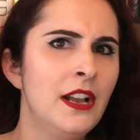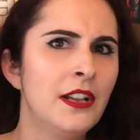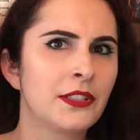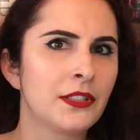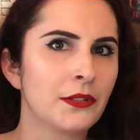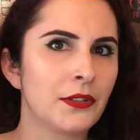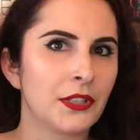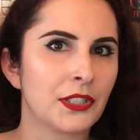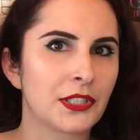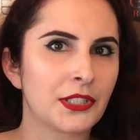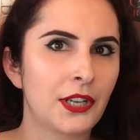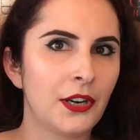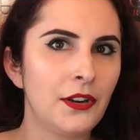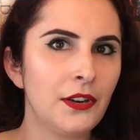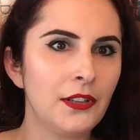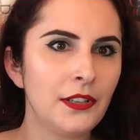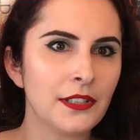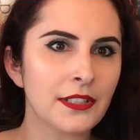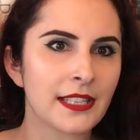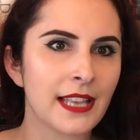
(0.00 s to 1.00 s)
So there's
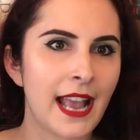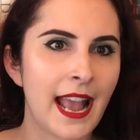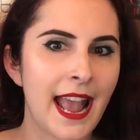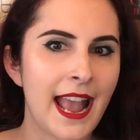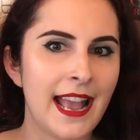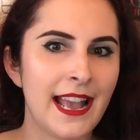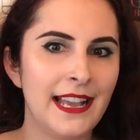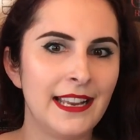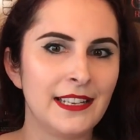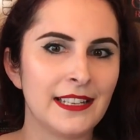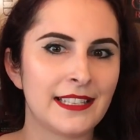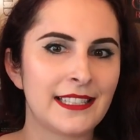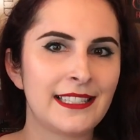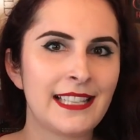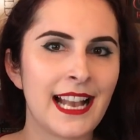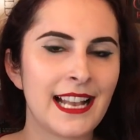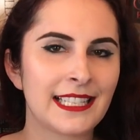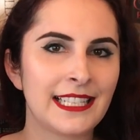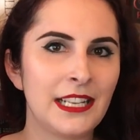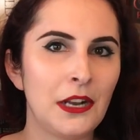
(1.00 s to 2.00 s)
turtles and
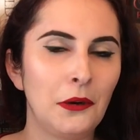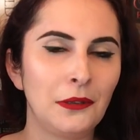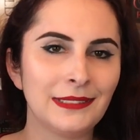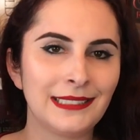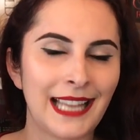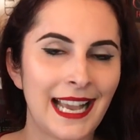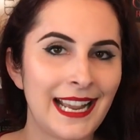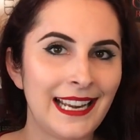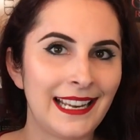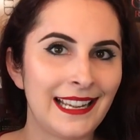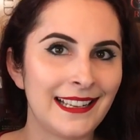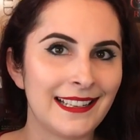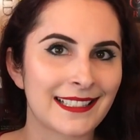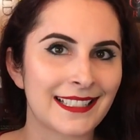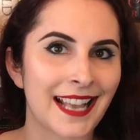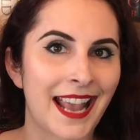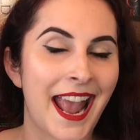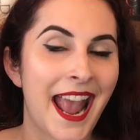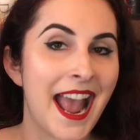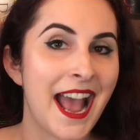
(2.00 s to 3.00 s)
sassy old
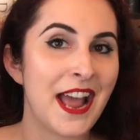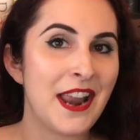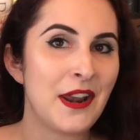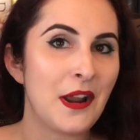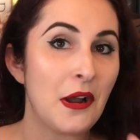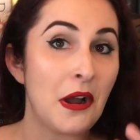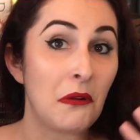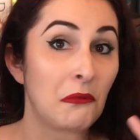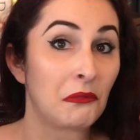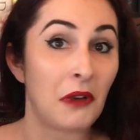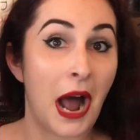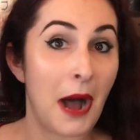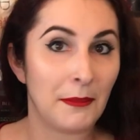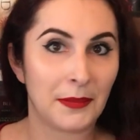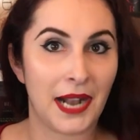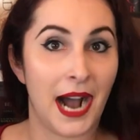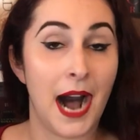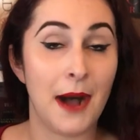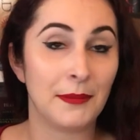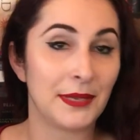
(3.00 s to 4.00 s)
ladies and
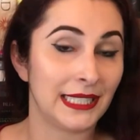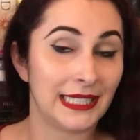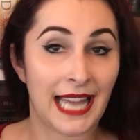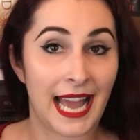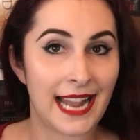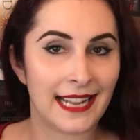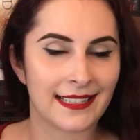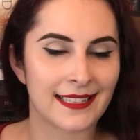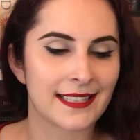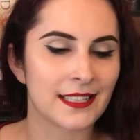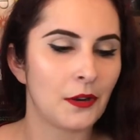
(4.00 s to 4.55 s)
rom-com delights.